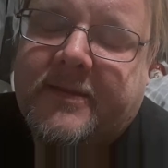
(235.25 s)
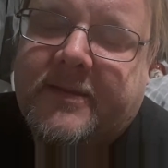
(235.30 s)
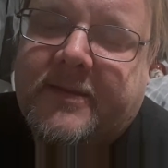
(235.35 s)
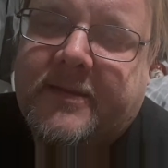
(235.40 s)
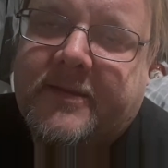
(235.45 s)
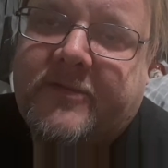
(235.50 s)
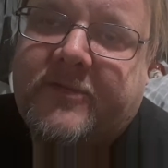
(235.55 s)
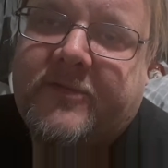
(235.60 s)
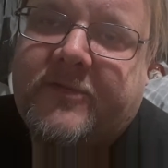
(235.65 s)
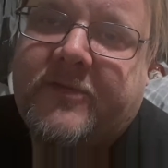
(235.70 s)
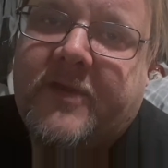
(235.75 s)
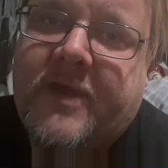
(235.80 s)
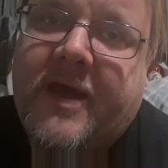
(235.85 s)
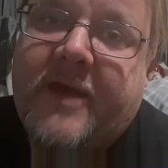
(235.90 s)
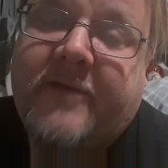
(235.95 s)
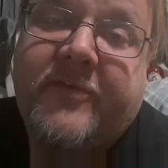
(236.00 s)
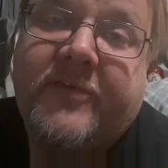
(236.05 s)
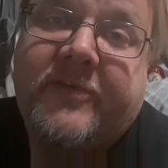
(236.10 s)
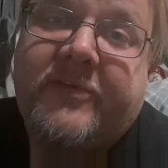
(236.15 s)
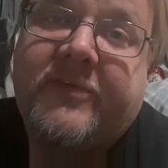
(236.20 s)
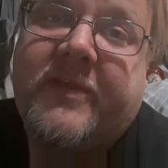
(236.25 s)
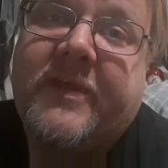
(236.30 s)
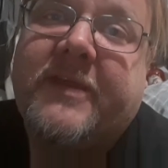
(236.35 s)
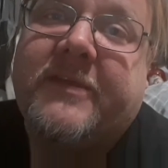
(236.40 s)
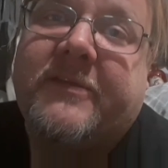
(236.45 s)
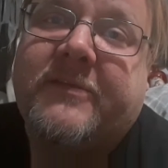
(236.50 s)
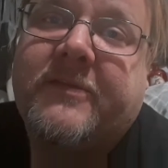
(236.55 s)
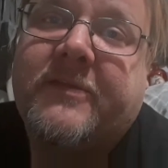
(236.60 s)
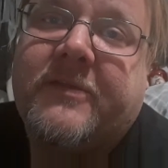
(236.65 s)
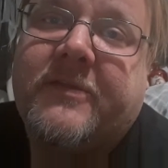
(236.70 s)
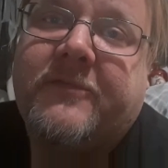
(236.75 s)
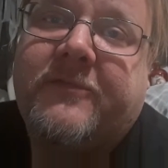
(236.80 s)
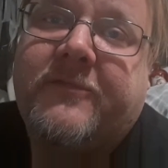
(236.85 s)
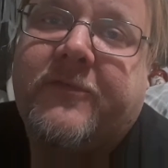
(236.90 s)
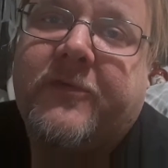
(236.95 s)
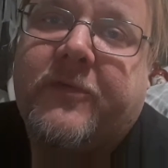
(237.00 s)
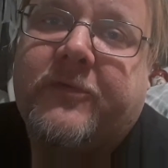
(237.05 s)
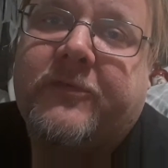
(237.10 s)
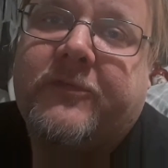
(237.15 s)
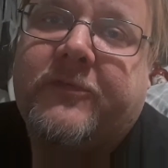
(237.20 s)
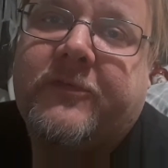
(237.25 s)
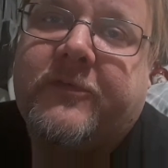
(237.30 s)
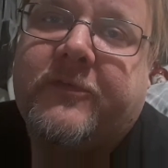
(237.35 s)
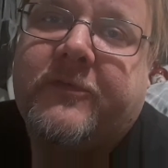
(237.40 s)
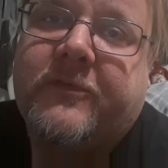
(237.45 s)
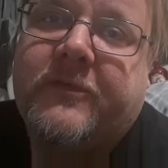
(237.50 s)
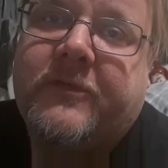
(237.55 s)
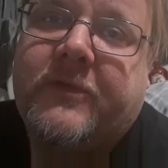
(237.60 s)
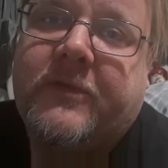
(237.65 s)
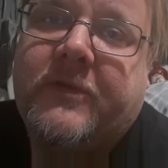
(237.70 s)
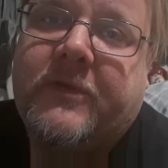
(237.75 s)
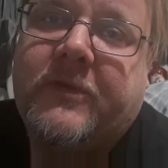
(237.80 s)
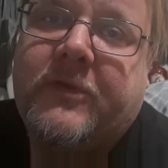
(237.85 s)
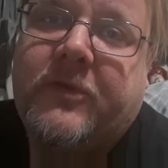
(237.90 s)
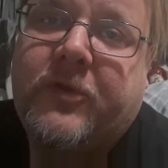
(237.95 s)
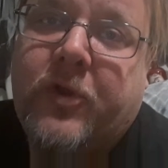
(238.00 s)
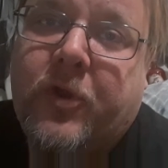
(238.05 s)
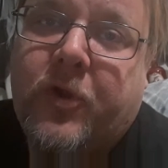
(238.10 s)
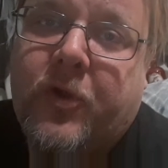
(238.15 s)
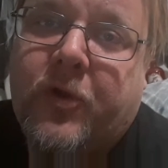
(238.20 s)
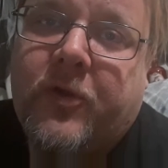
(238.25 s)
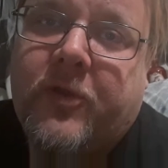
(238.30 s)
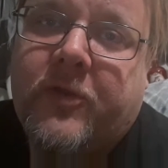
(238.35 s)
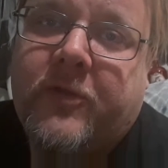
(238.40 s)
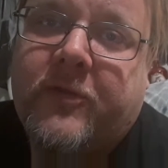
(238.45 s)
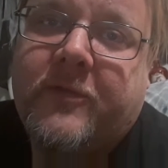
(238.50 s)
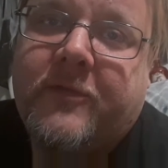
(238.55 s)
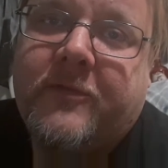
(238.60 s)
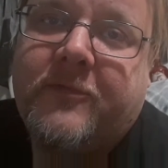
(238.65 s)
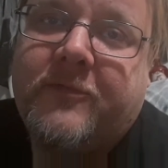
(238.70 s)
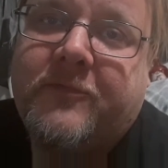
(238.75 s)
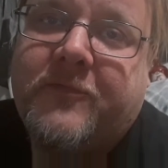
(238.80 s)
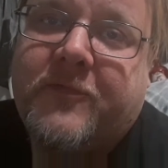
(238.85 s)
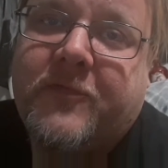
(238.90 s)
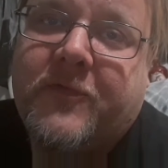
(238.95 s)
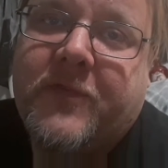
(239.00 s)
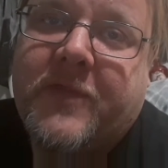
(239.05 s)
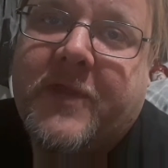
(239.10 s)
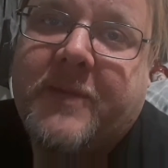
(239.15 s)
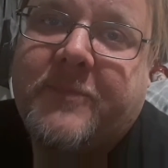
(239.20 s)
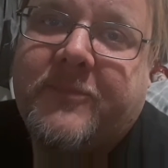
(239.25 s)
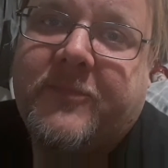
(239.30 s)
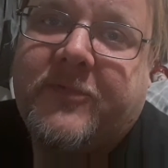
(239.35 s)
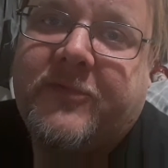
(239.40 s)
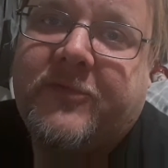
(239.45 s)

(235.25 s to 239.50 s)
this obviously isn't the first girl for them